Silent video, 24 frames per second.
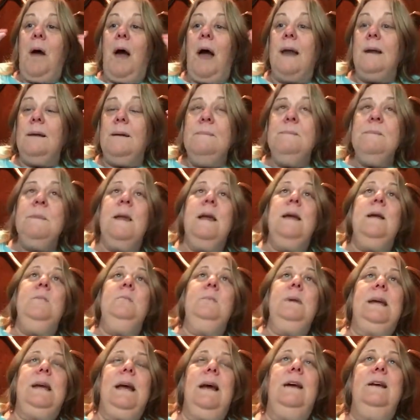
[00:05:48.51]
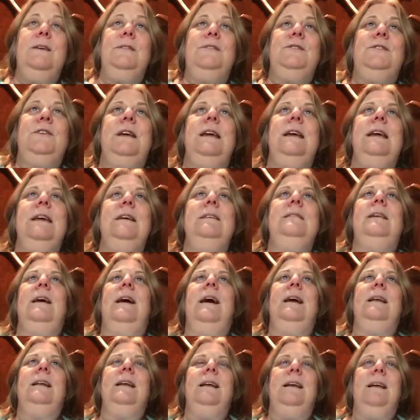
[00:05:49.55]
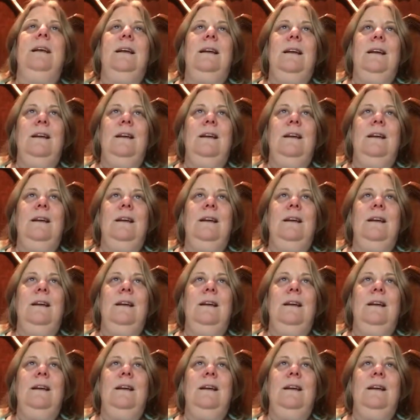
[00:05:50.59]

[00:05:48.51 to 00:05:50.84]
But because she is on,